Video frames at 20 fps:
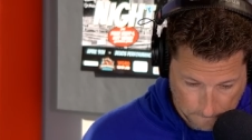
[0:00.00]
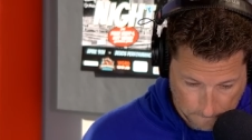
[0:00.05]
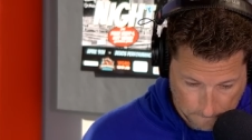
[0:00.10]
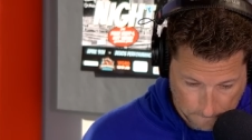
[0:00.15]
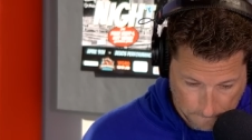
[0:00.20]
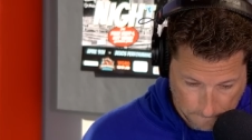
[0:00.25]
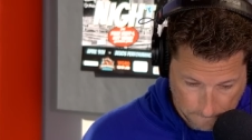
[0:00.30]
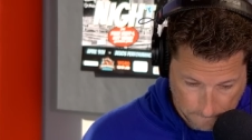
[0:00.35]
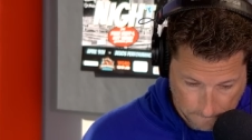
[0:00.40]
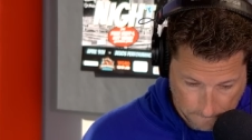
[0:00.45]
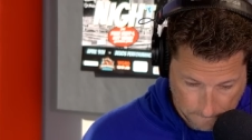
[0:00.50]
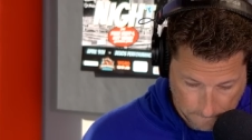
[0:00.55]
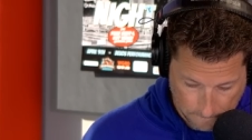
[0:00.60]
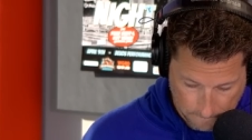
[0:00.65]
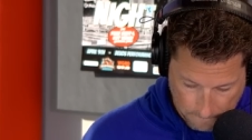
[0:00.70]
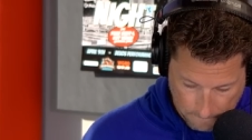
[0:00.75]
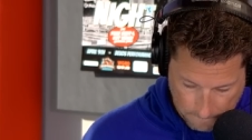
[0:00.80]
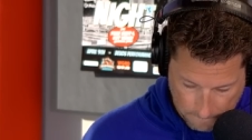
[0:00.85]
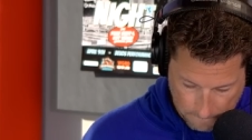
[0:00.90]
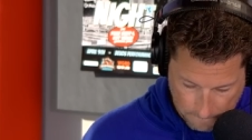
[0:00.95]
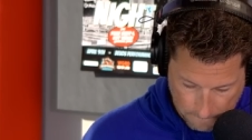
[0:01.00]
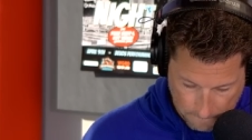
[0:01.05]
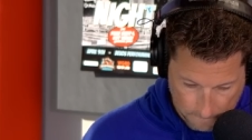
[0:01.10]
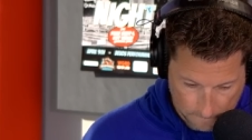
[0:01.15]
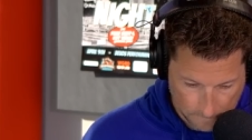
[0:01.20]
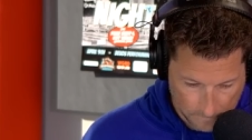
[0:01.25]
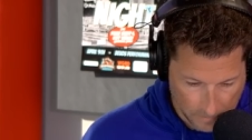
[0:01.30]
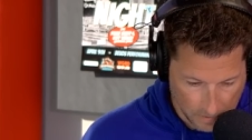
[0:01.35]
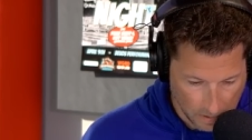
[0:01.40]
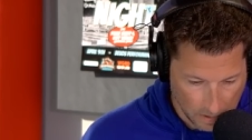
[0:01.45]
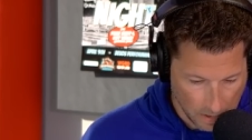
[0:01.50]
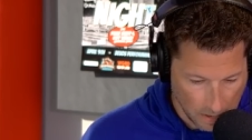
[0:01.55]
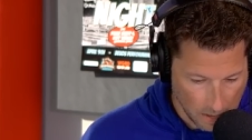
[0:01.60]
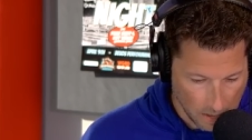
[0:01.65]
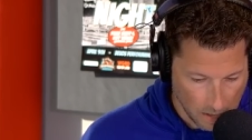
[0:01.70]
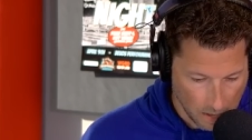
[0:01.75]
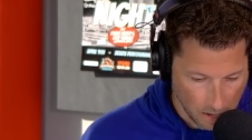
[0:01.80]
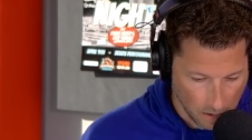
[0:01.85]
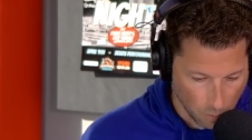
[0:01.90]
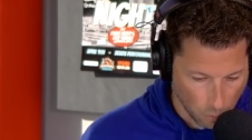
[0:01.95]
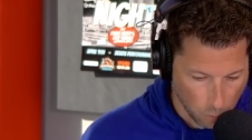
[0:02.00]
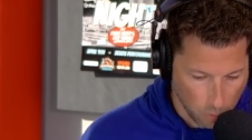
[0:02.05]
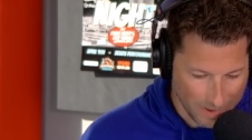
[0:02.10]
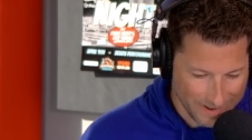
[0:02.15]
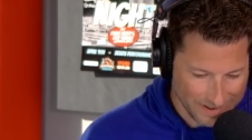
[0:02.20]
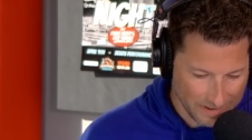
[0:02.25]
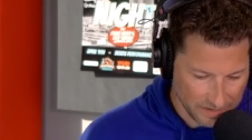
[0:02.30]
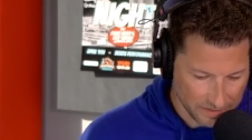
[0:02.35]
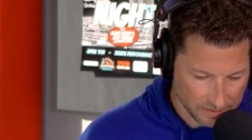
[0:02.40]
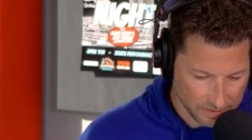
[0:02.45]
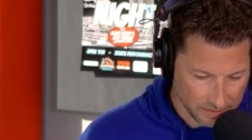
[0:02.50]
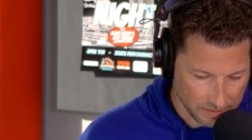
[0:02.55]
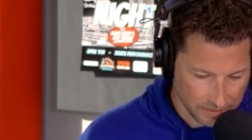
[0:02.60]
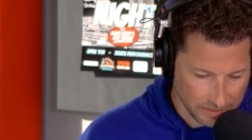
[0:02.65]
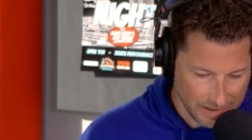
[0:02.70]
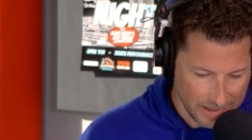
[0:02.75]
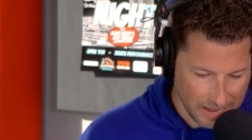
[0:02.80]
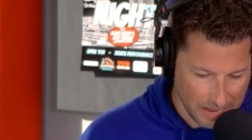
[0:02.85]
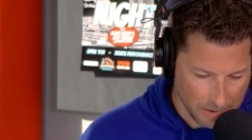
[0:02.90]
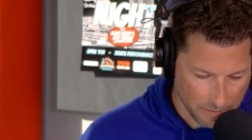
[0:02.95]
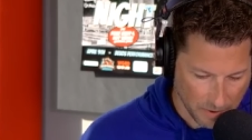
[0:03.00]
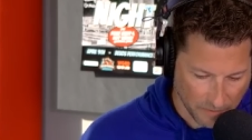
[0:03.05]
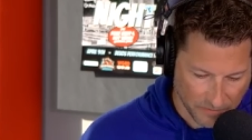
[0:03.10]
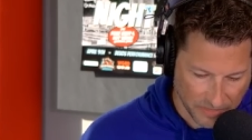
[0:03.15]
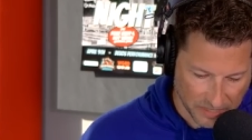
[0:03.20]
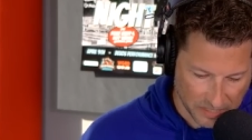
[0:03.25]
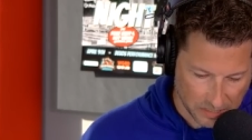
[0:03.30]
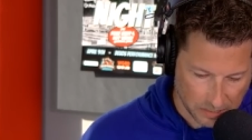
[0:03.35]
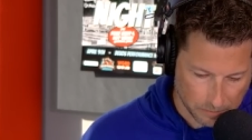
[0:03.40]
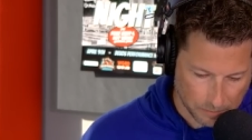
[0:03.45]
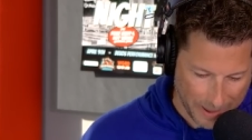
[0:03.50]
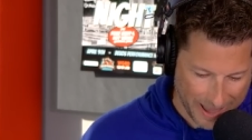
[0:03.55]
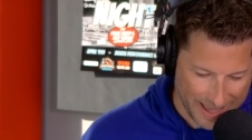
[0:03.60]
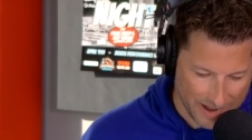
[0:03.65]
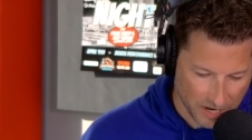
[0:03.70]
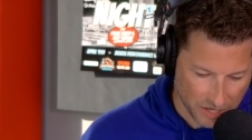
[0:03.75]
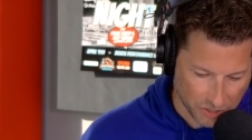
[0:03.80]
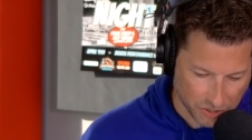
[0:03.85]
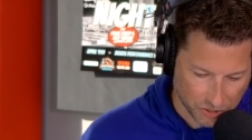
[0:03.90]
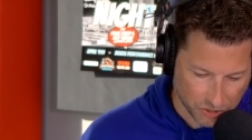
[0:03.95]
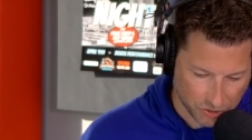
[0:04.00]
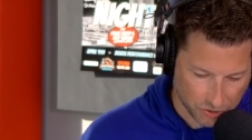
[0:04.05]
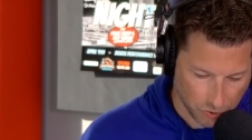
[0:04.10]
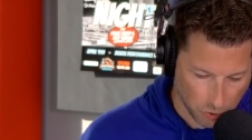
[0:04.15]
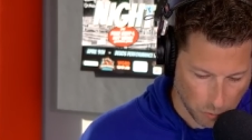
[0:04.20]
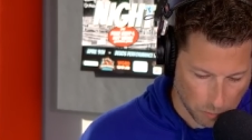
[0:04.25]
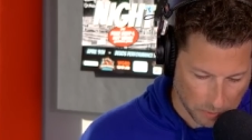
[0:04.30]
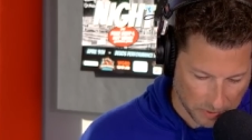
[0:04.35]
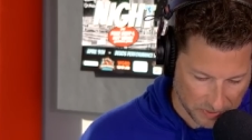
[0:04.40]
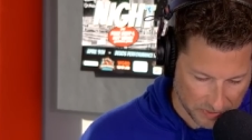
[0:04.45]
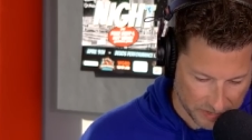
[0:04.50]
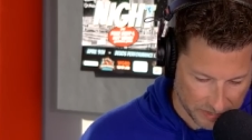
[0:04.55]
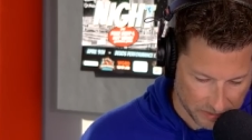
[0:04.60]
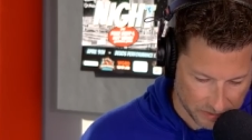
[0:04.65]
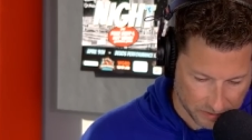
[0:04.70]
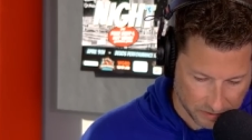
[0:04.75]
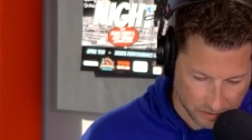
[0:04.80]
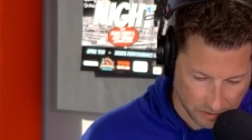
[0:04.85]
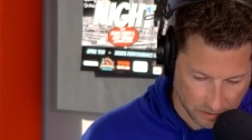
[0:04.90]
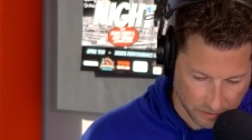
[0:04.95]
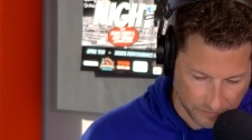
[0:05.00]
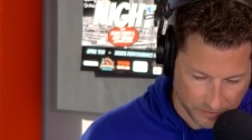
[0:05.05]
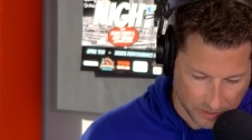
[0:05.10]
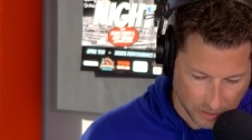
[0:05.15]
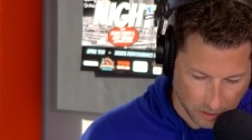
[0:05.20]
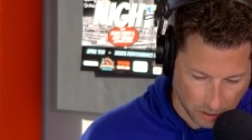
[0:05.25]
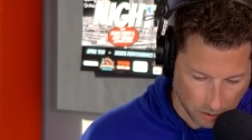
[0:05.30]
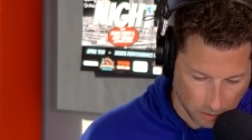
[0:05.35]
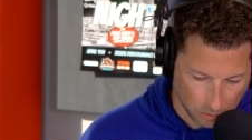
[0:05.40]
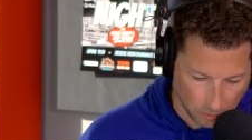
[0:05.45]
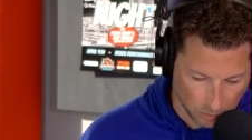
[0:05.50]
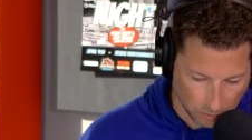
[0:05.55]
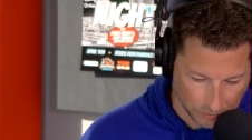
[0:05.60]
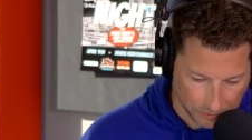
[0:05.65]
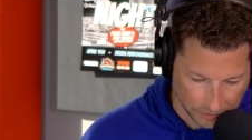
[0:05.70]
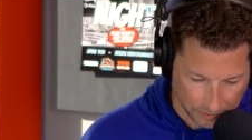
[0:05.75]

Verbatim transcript: Pass on that one. What is the name of the Spanish soup that is served cold?